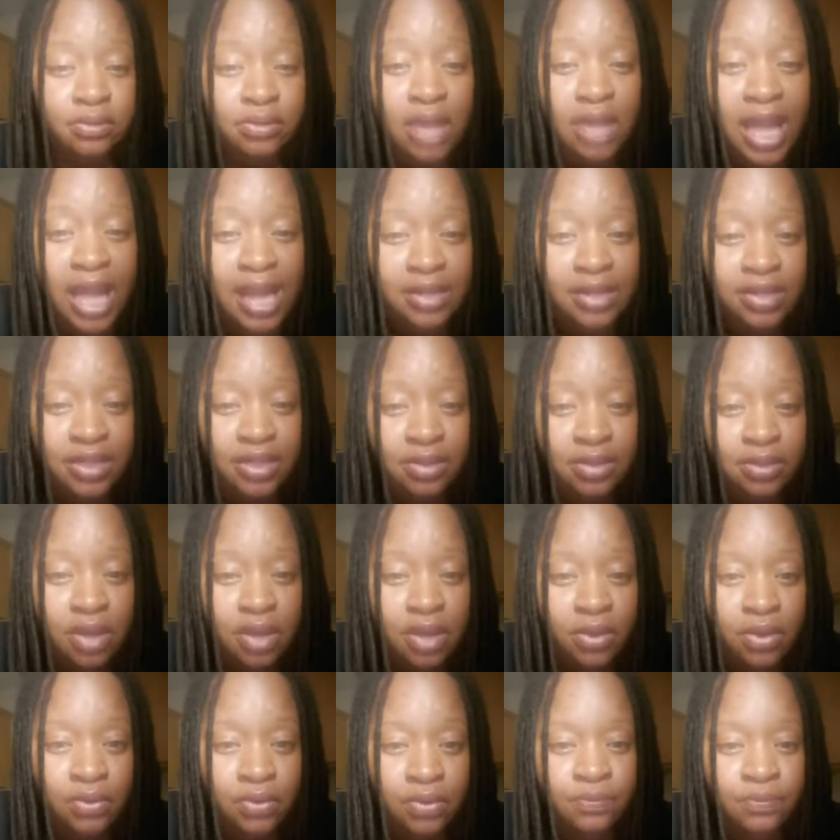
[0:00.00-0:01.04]
I didn't
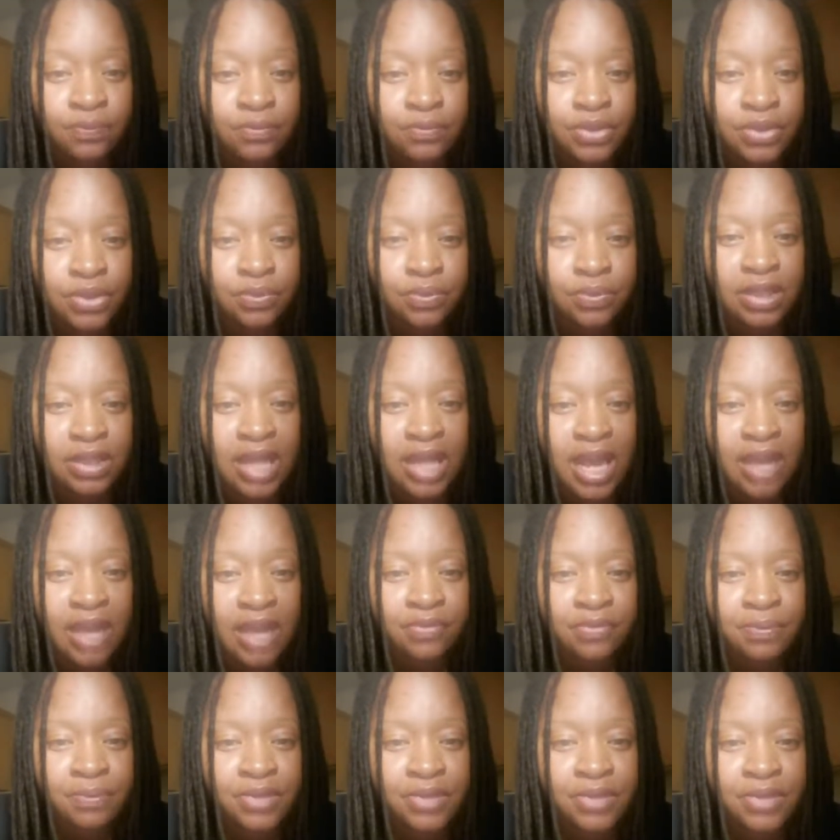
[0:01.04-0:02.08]
know you were live.
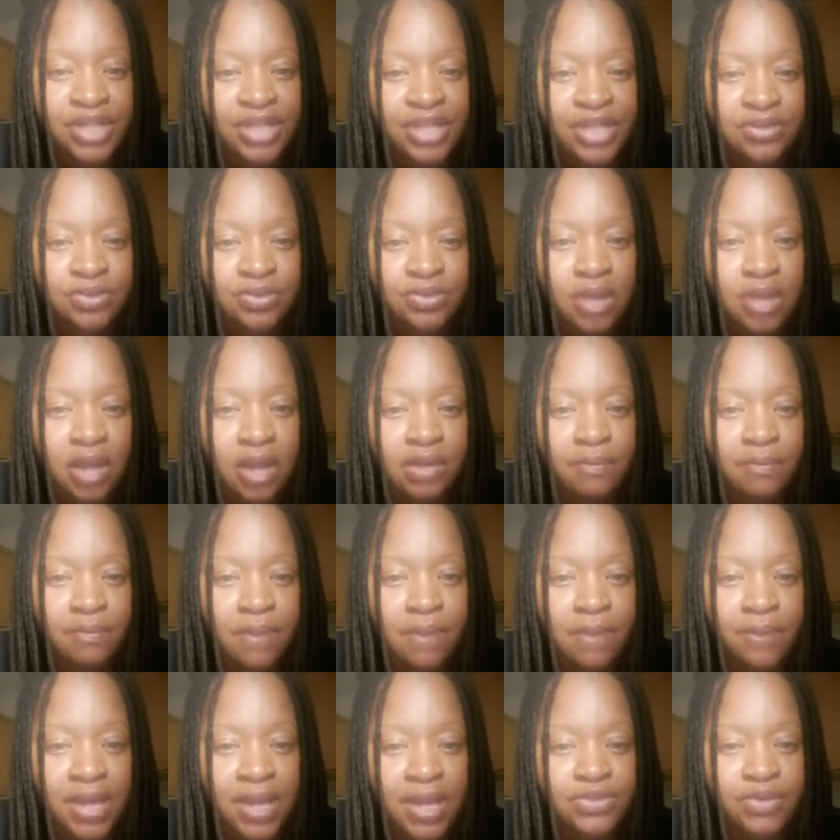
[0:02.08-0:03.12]
Appreciate you talking
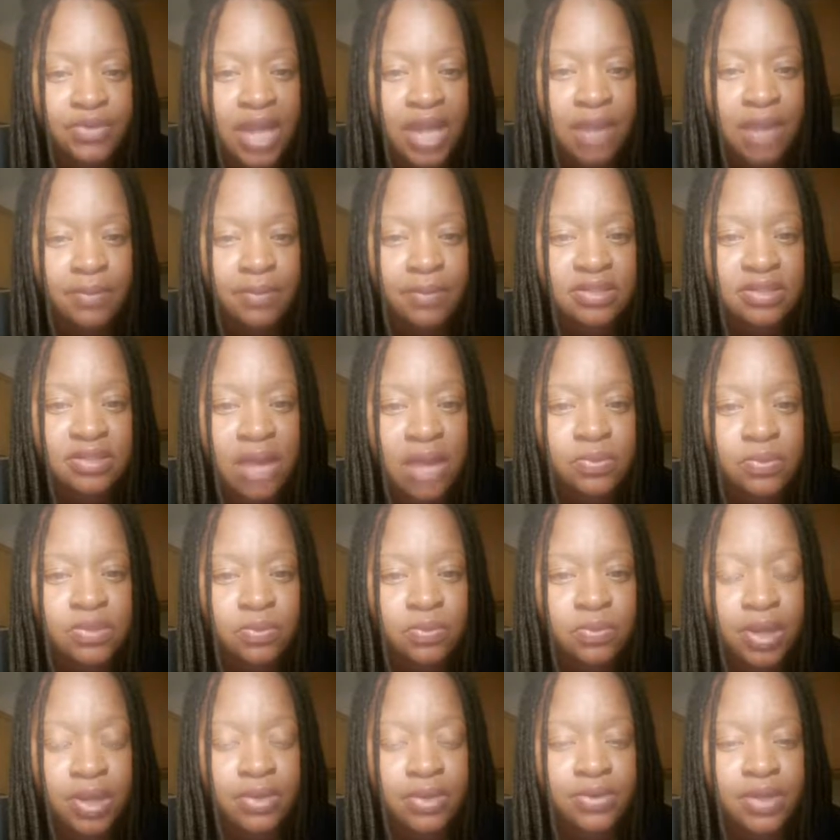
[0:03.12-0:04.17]
about Patreon because I was
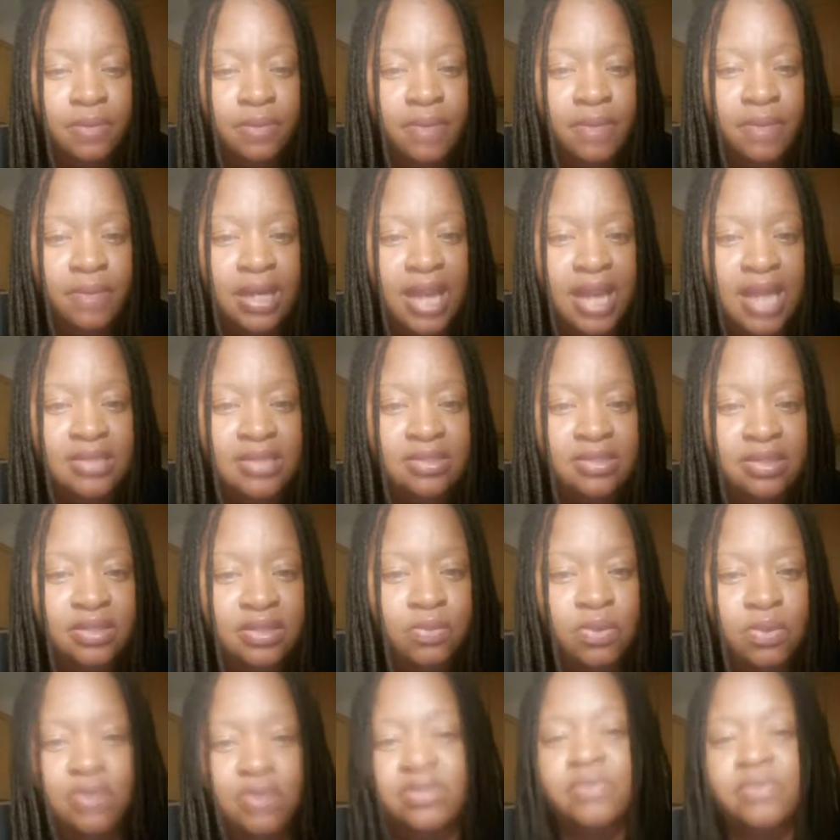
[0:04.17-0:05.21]
wondering about it. I still
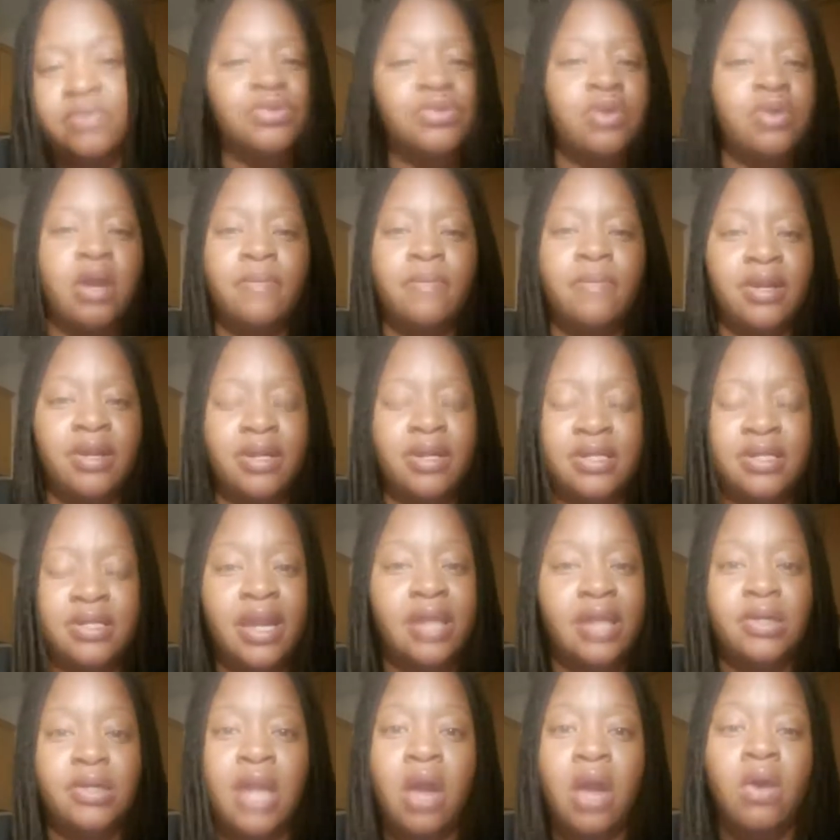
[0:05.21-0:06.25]
want some strawberry.
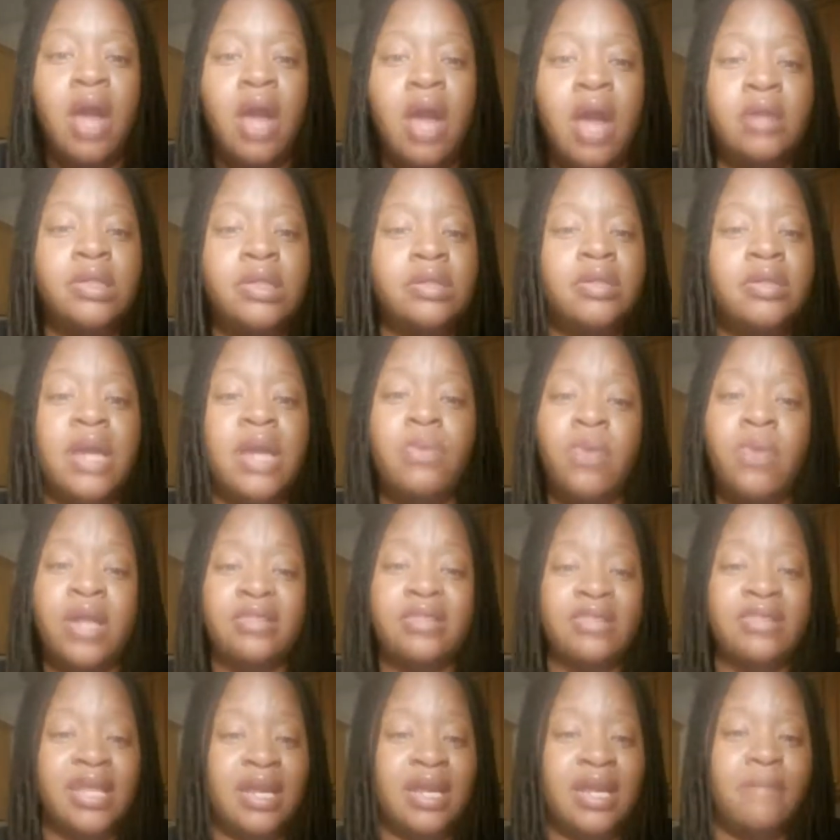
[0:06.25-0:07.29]
Yeah, no. The one
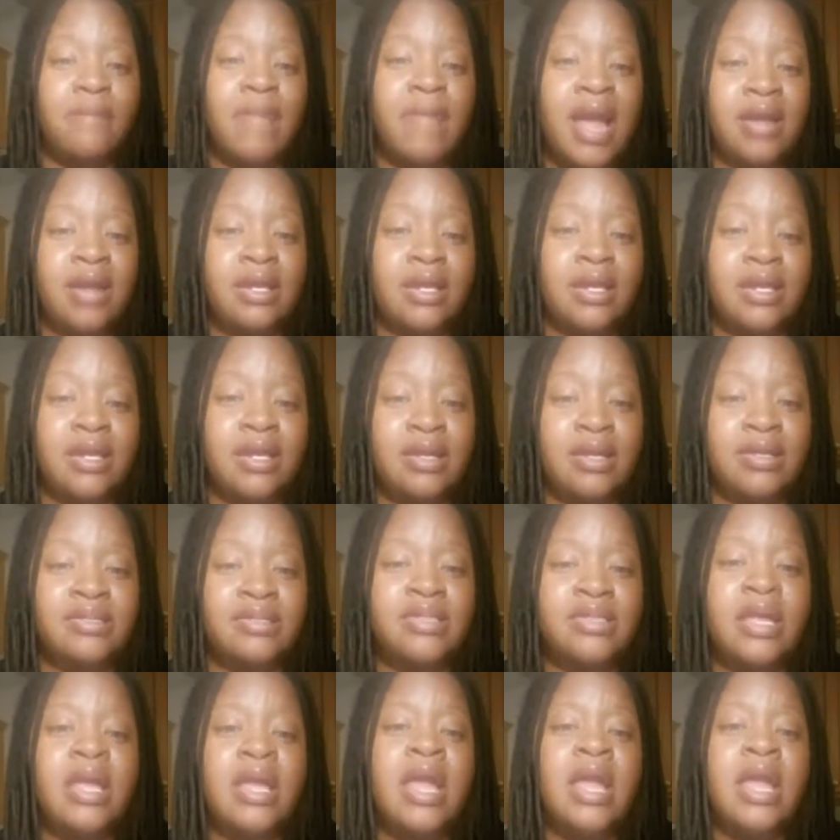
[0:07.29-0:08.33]
thing about it
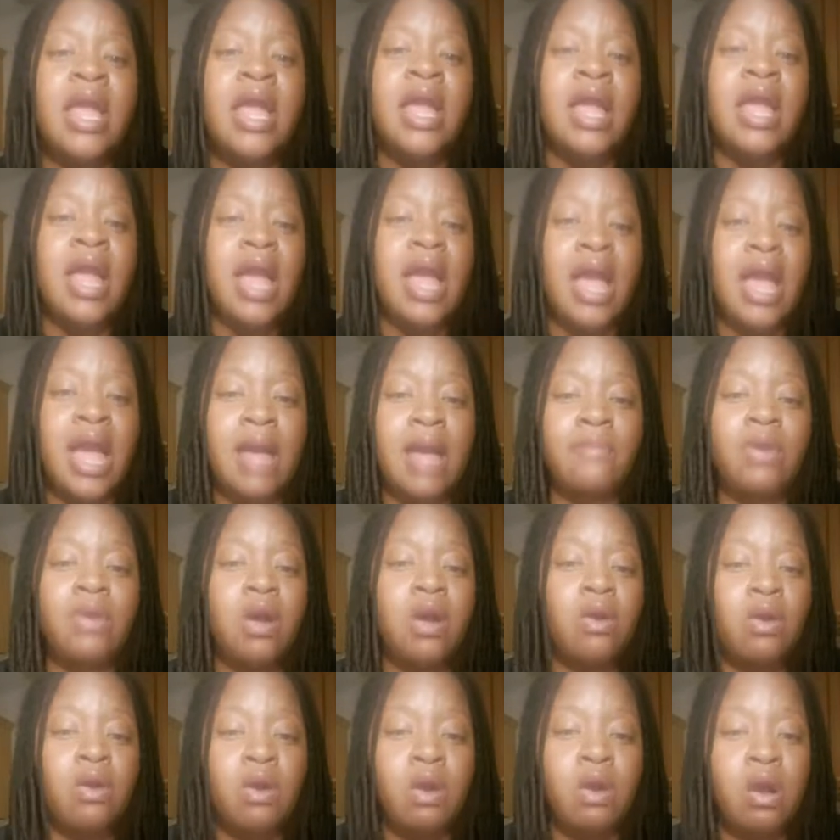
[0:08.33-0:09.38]
is I'm
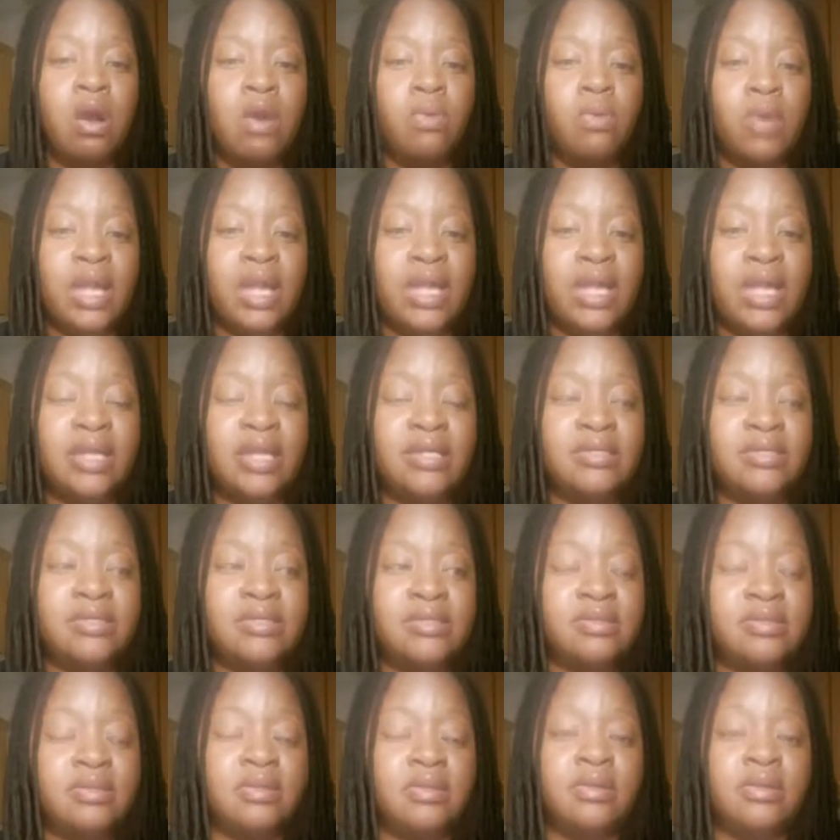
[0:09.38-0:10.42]
gonna
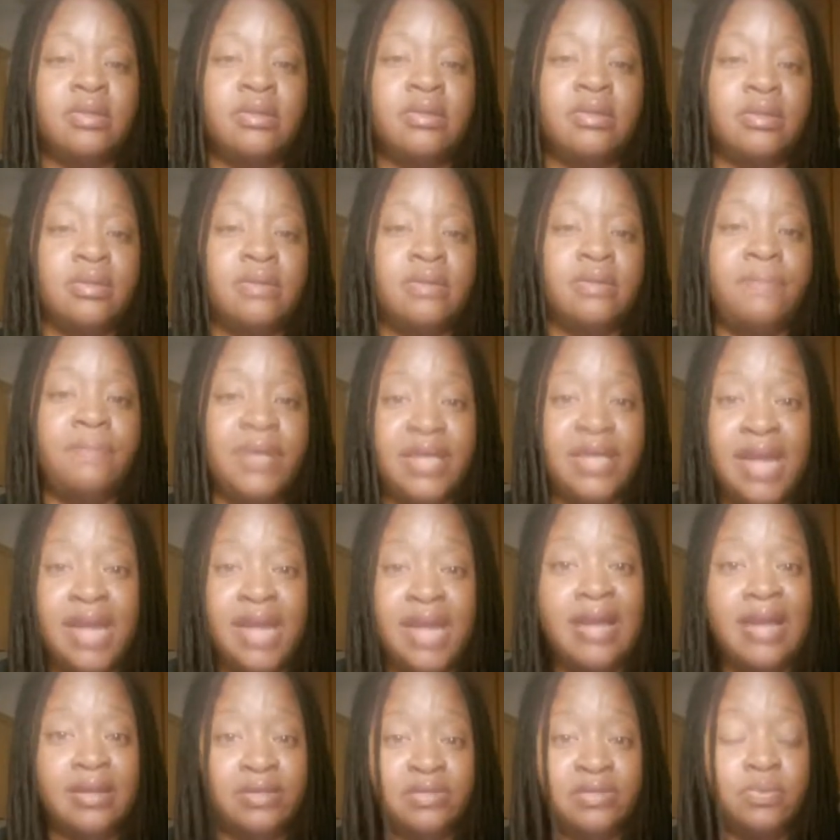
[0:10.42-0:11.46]
always be
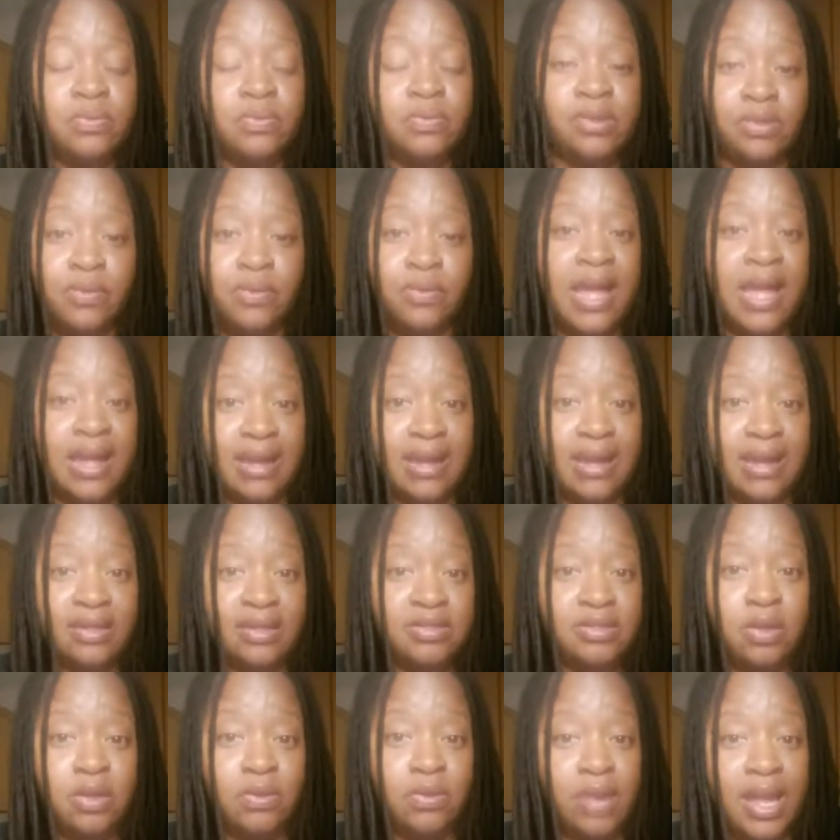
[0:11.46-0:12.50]
honest with you
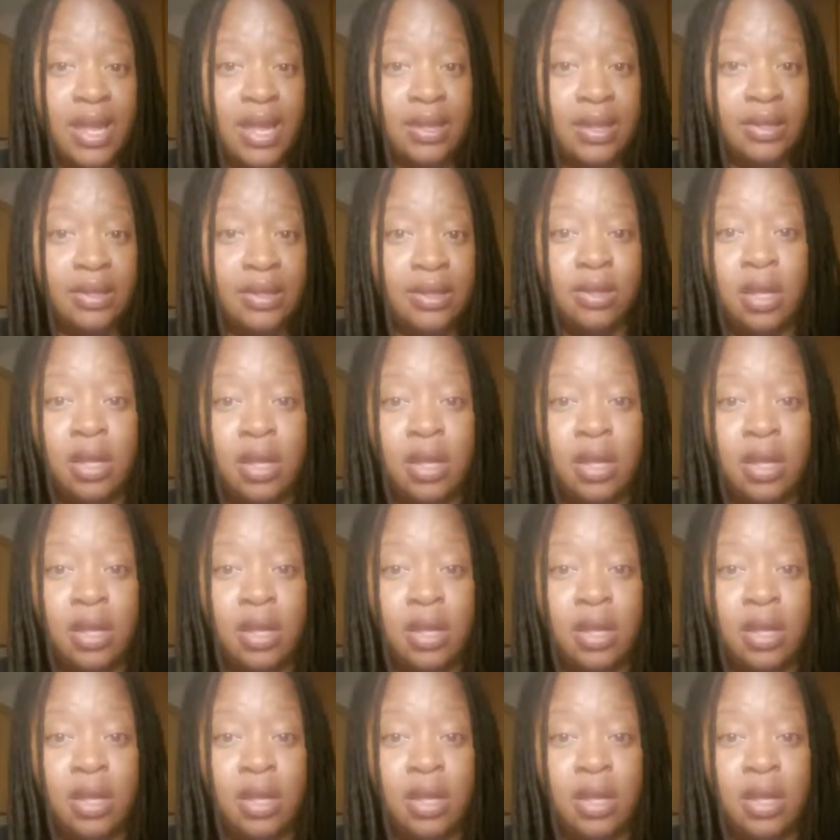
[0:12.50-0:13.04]
guys, okay?